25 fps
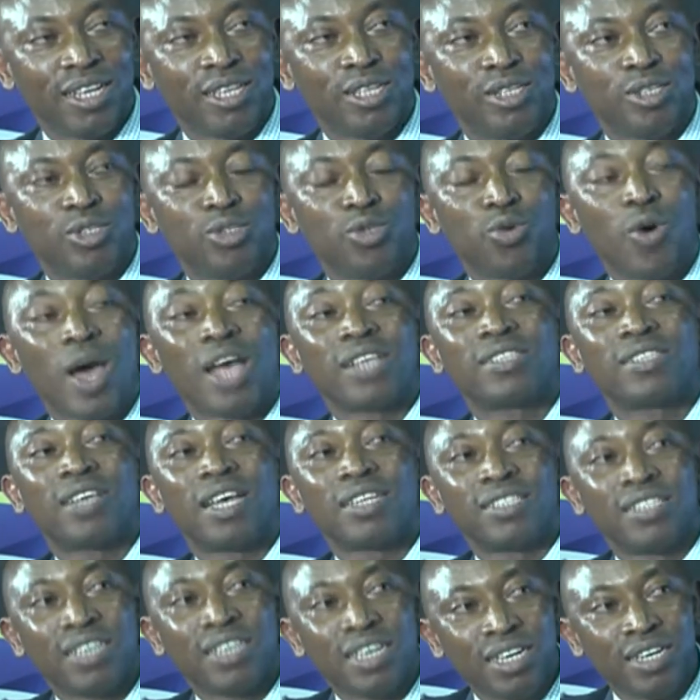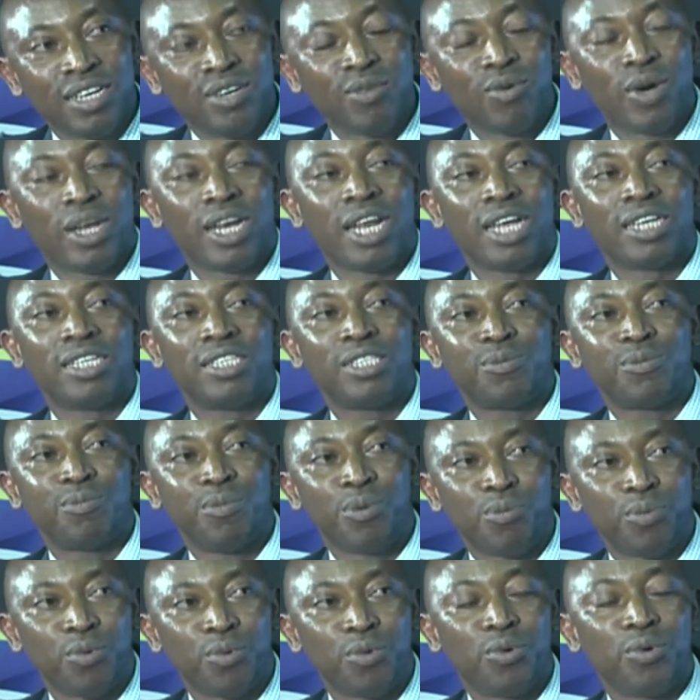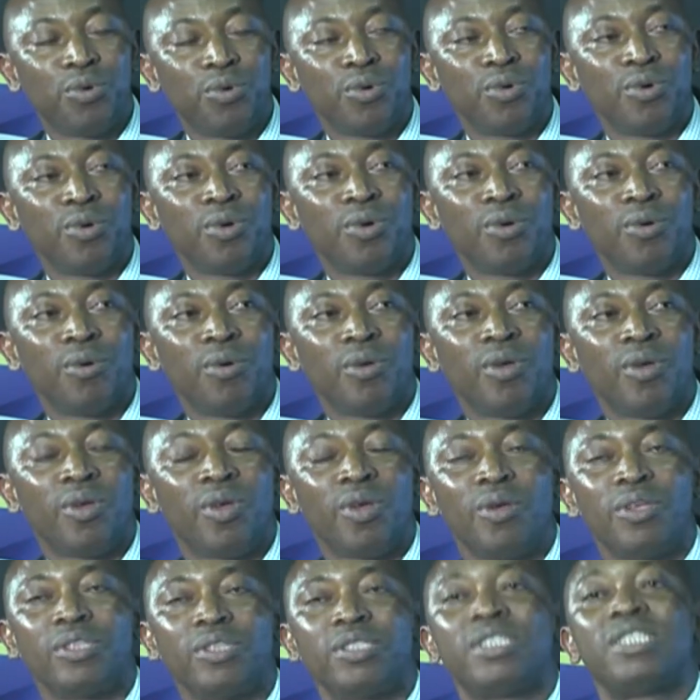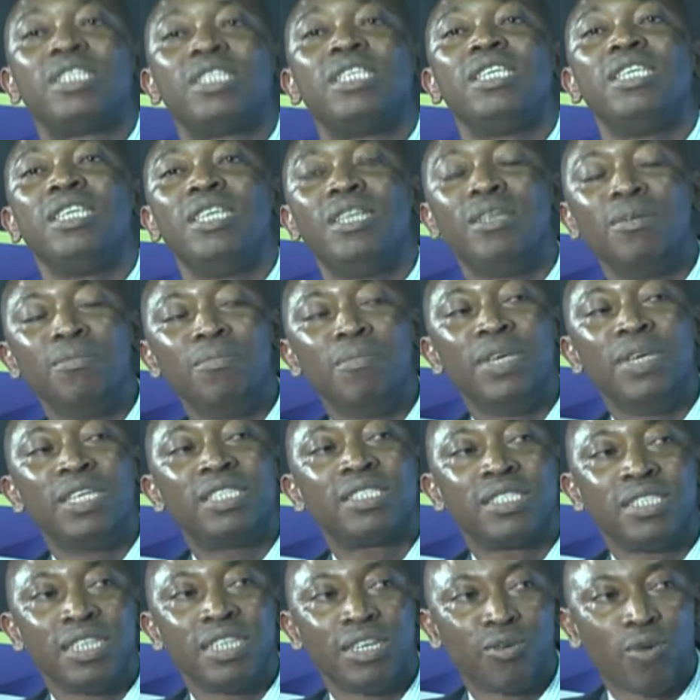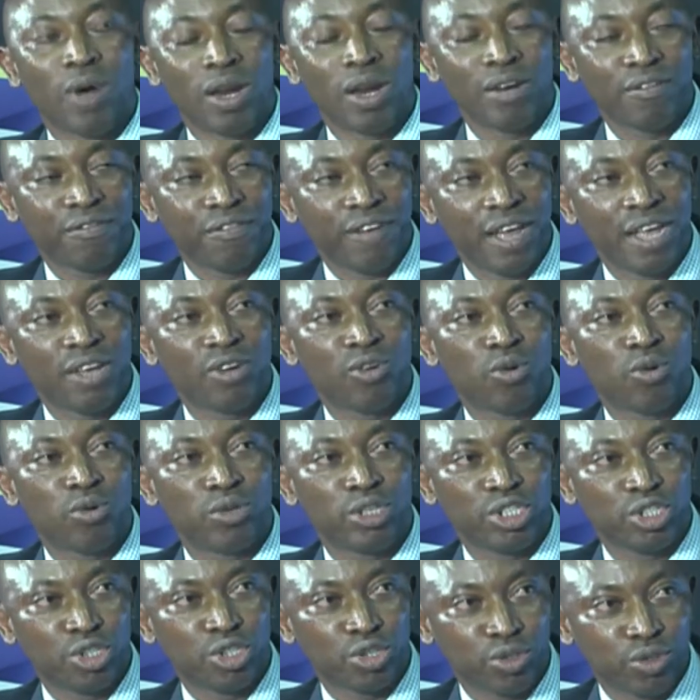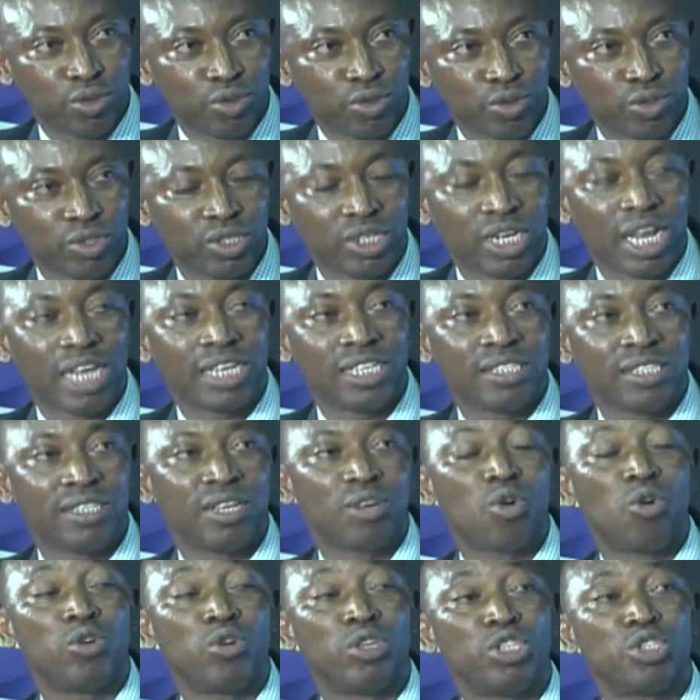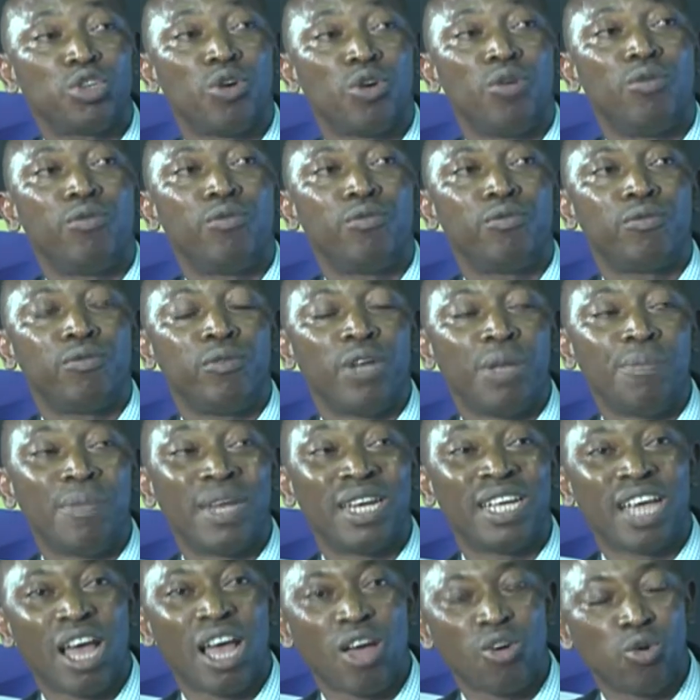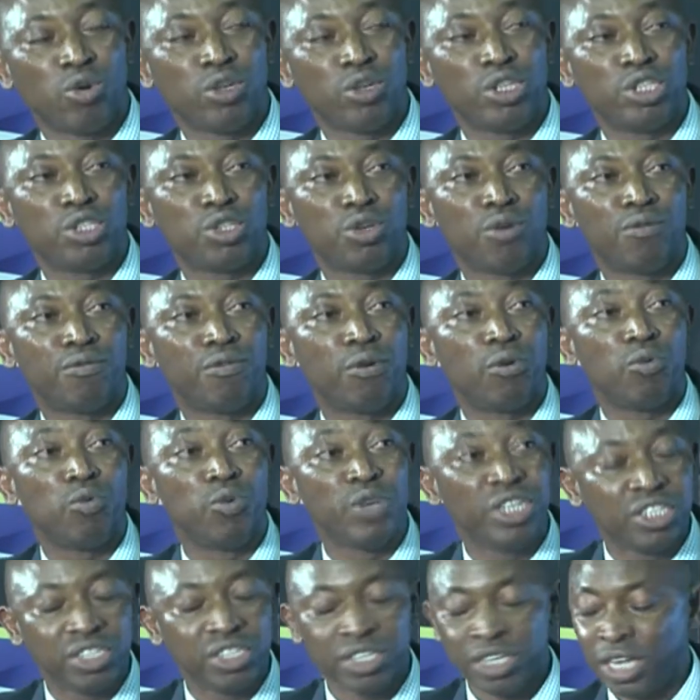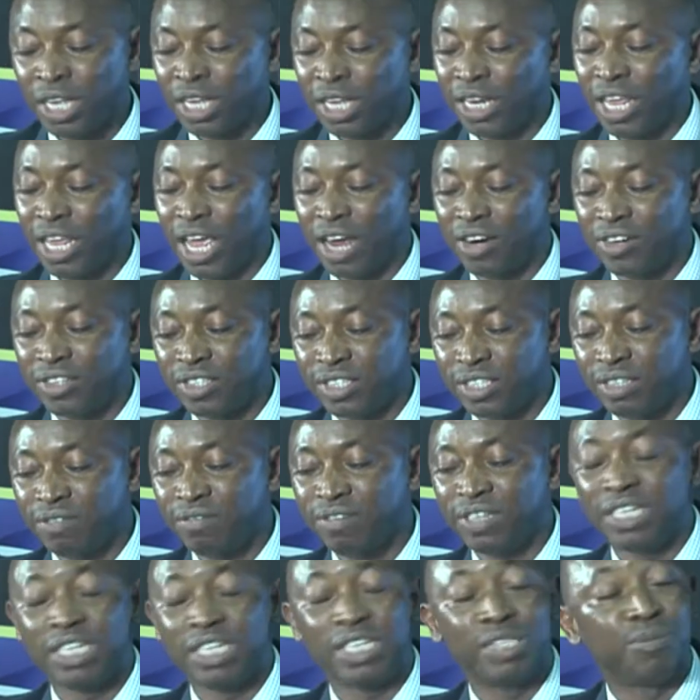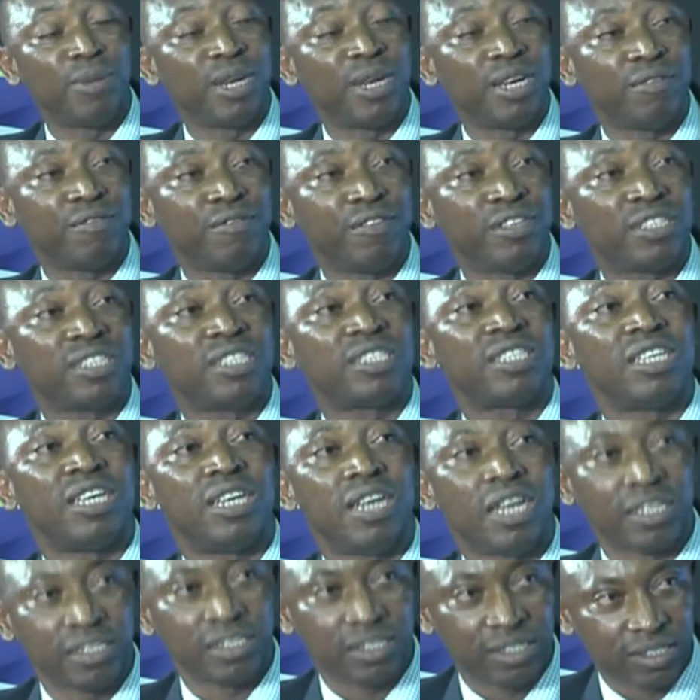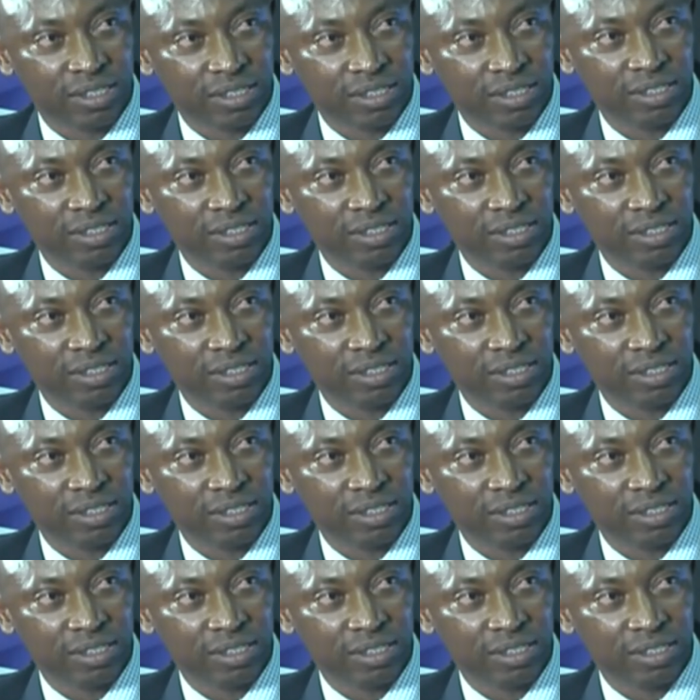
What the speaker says: to ascertain whether these people still meet the qualifying conditions, that is the medical condition for which they are receiving this benefit still exists.